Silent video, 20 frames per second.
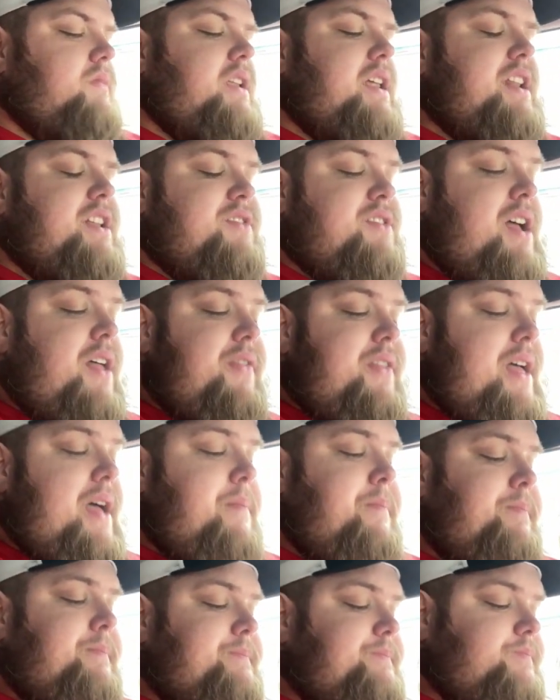it's not
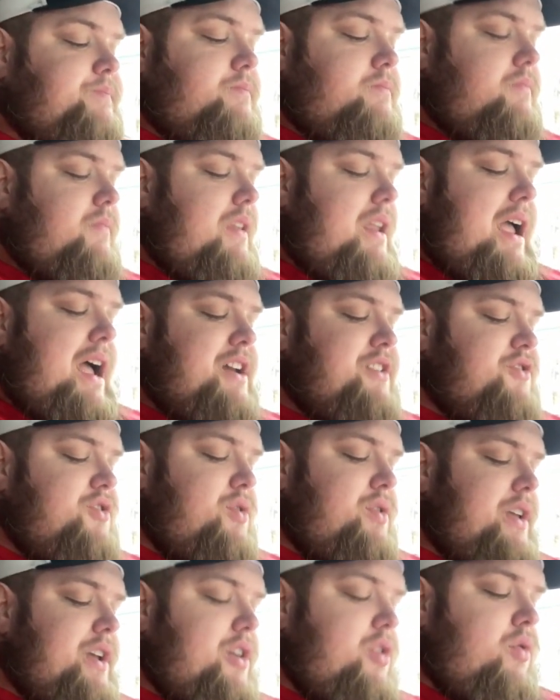them. I just
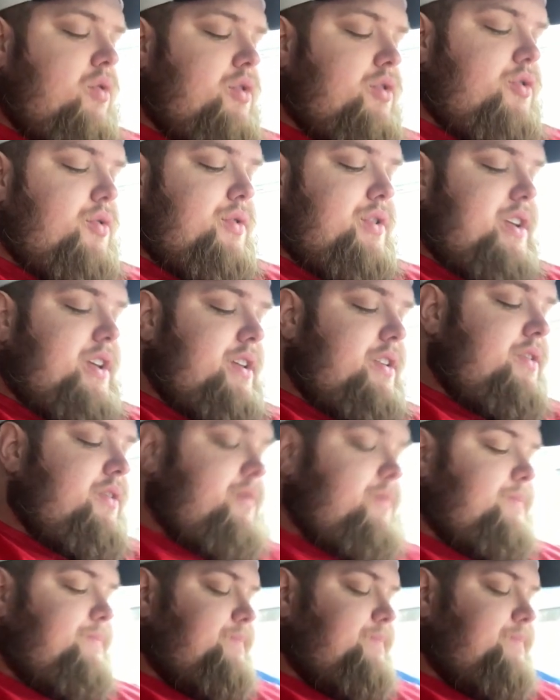don't like corn tortillas.